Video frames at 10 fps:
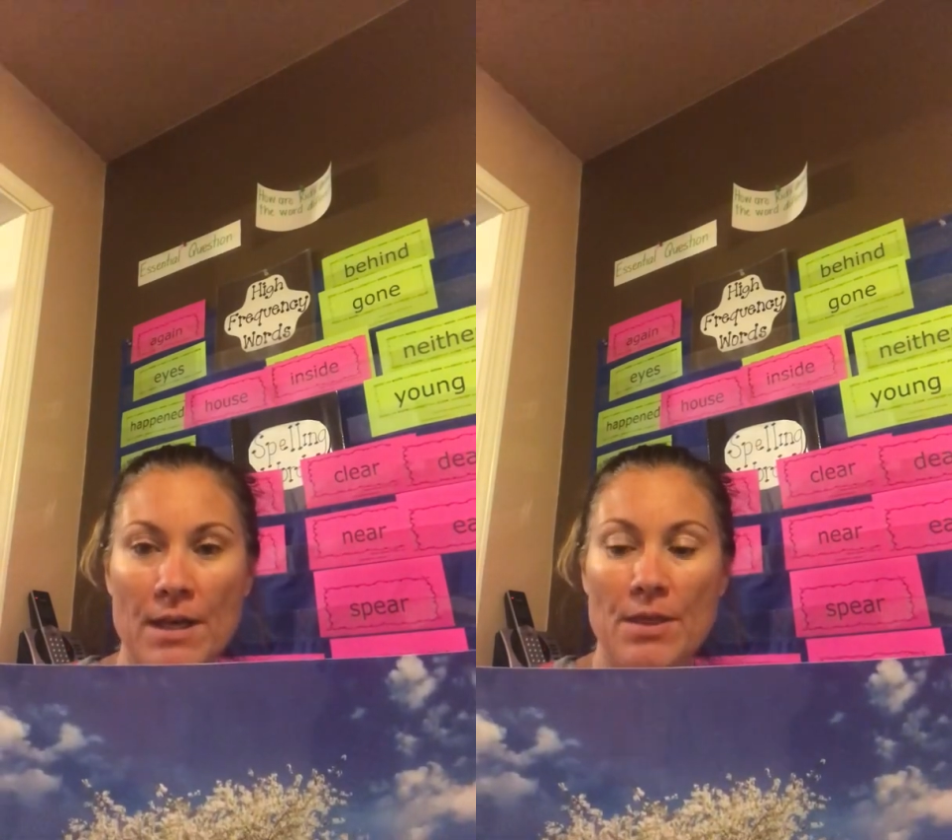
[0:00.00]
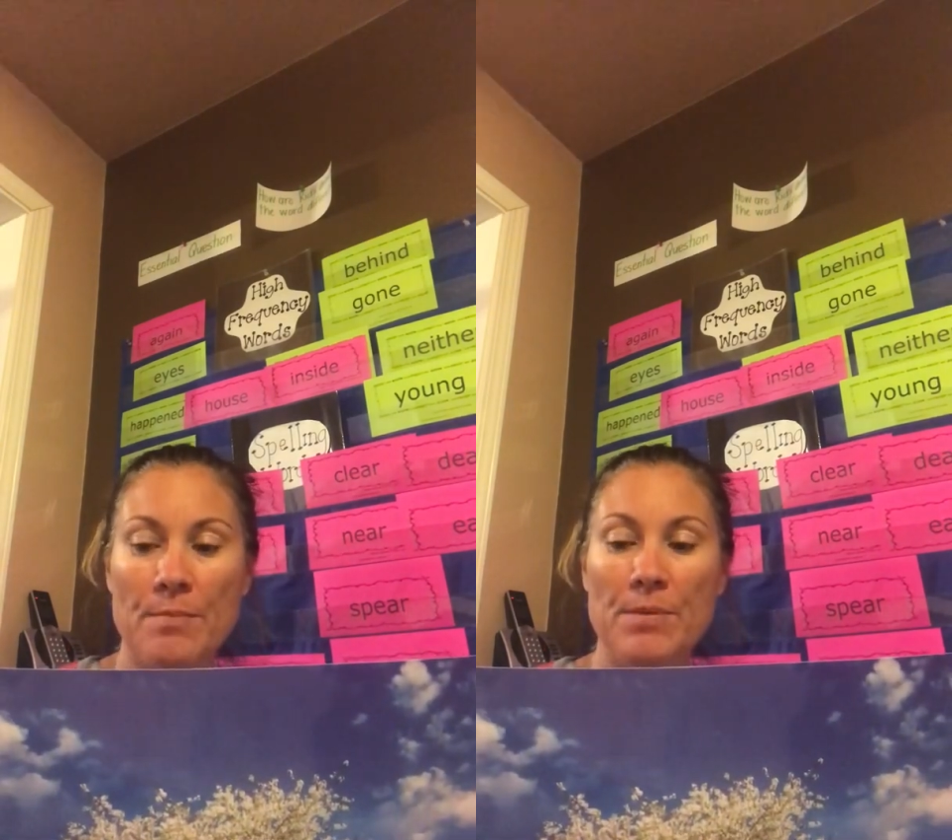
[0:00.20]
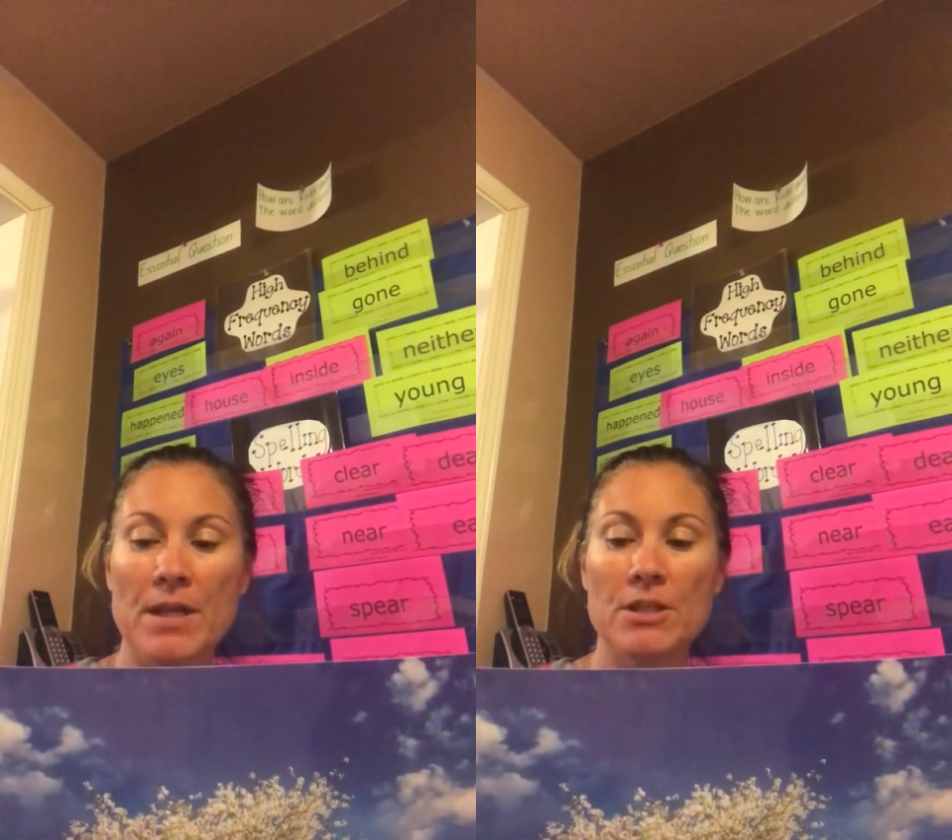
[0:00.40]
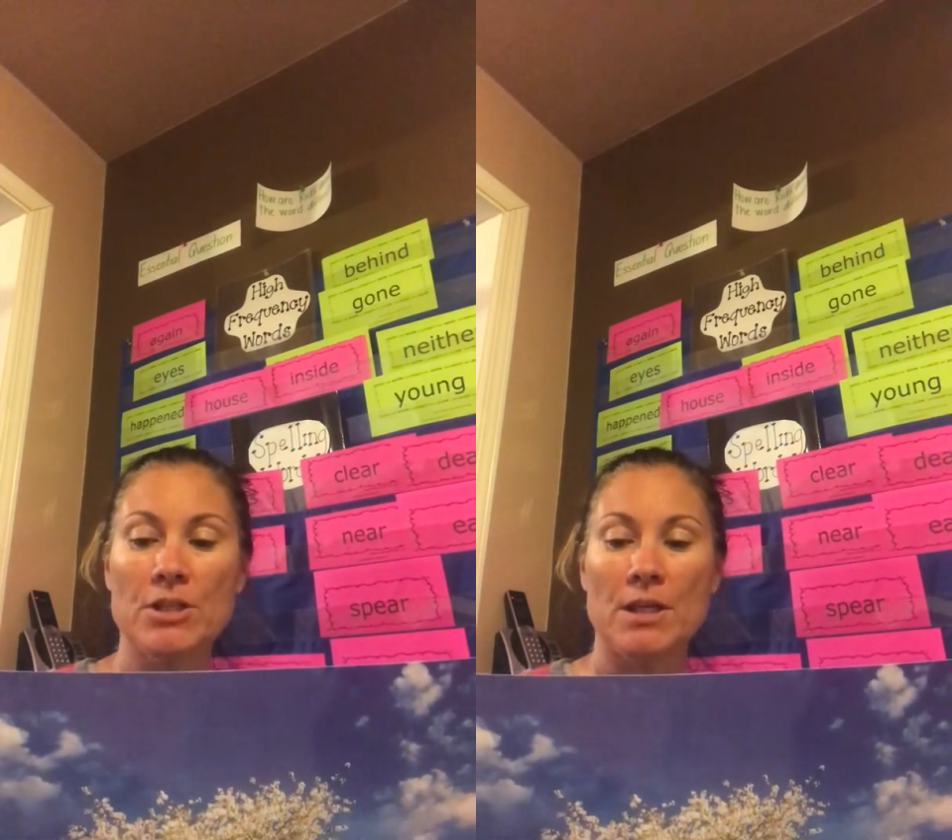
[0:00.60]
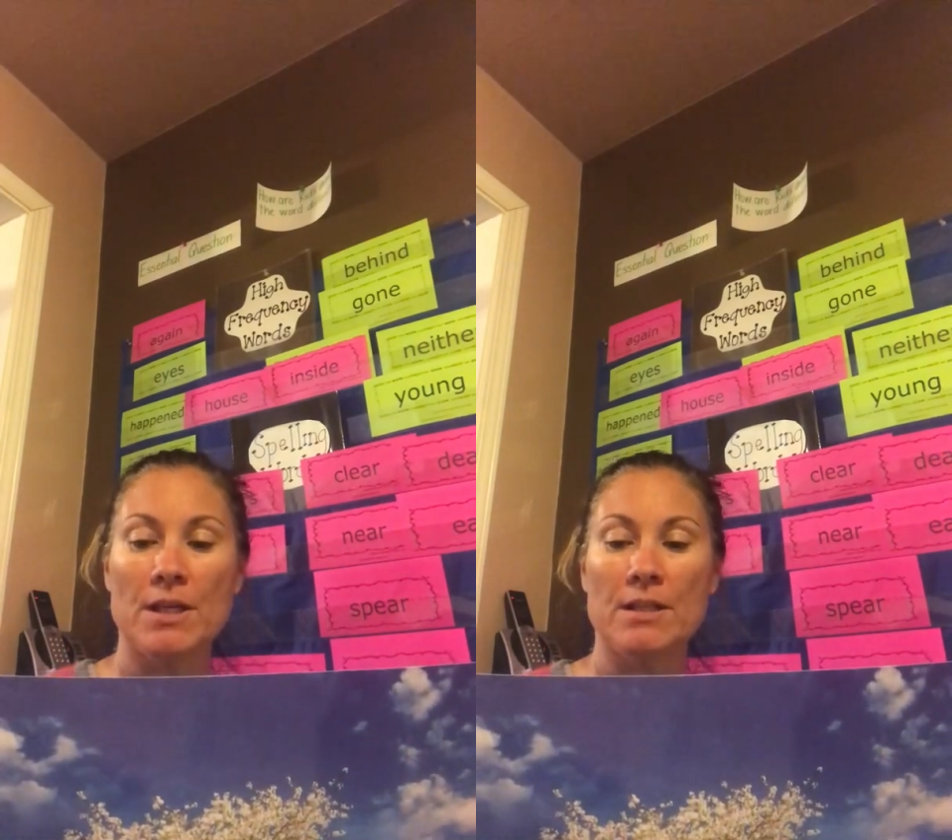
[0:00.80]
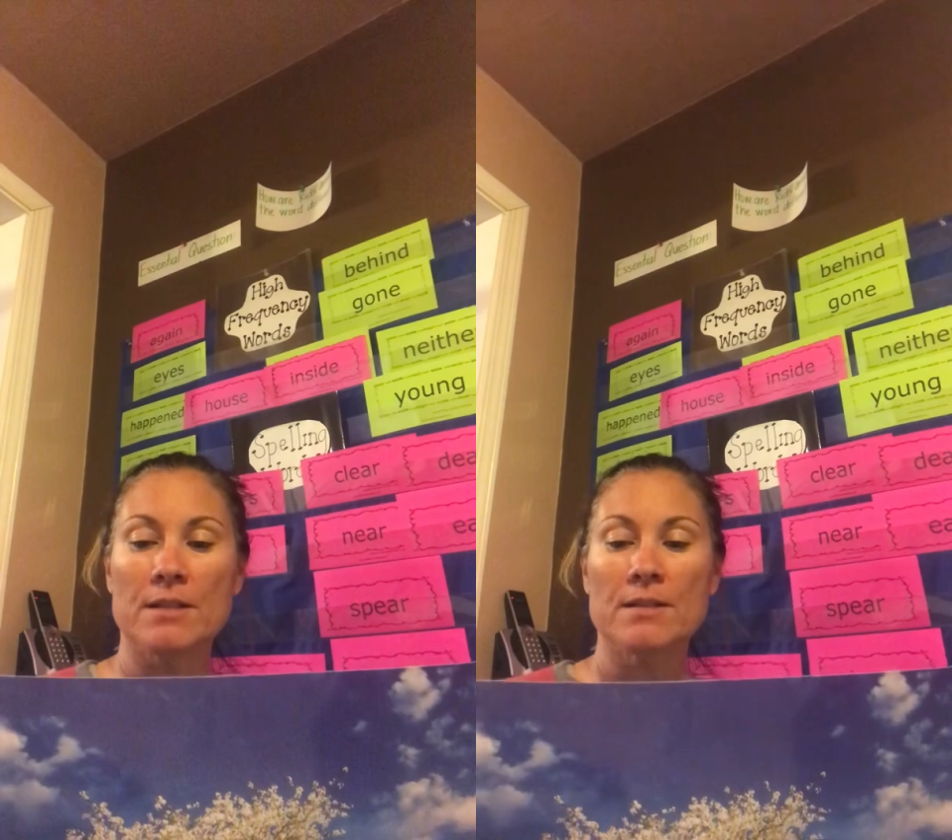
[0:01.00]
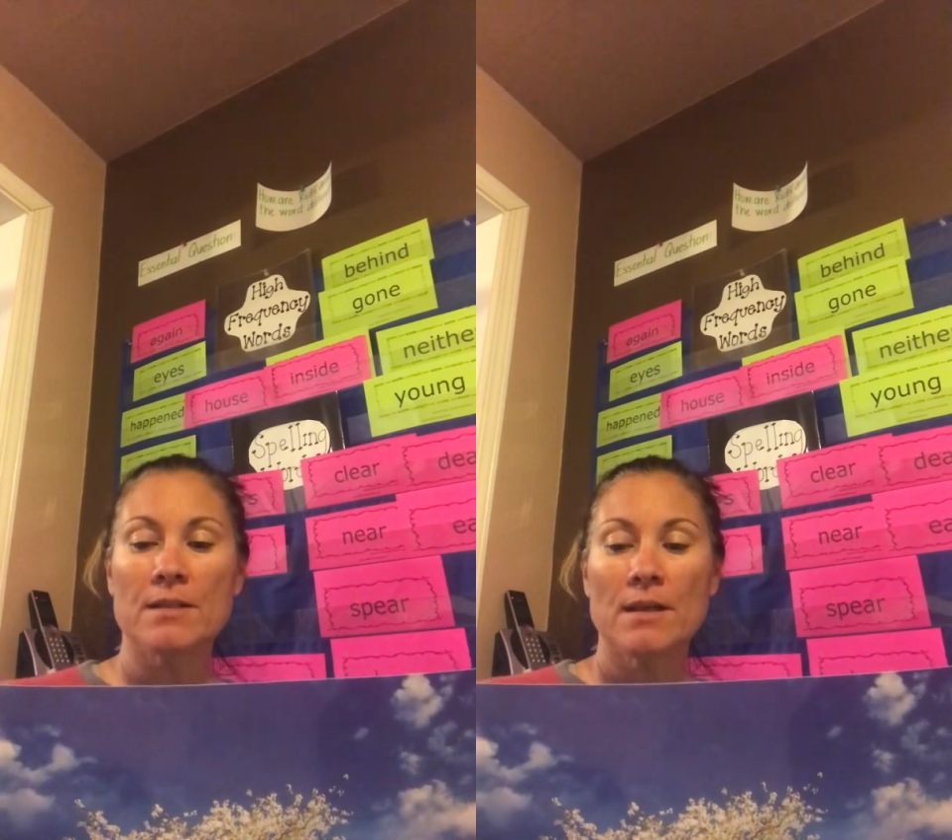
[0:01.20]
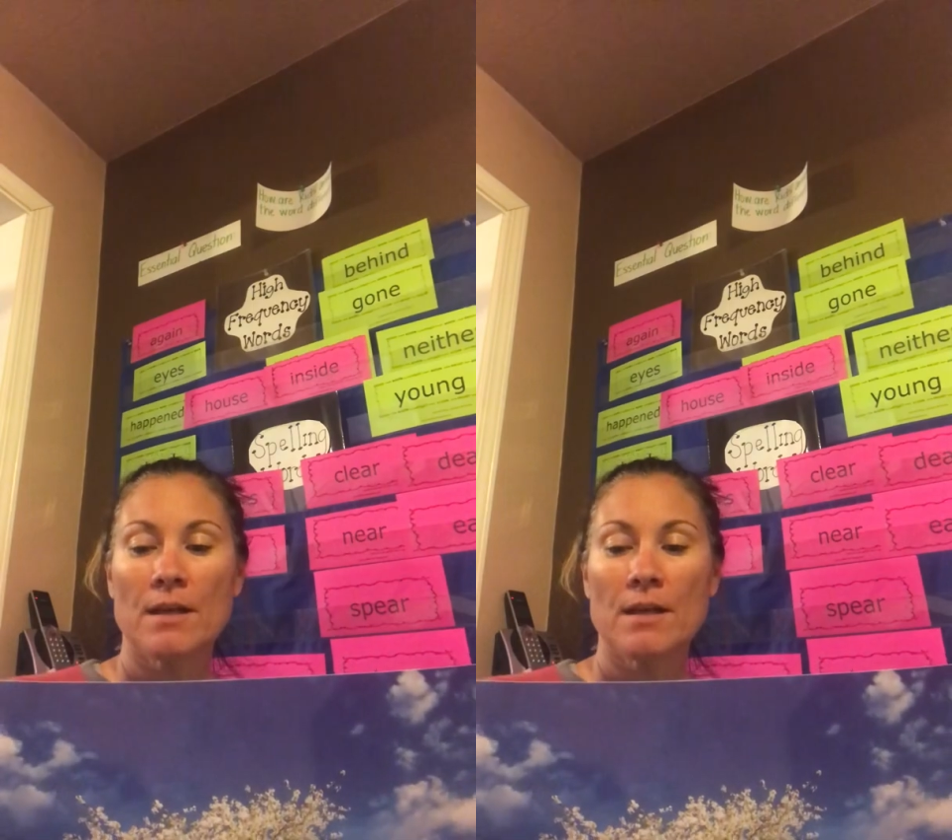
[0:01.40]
The peaches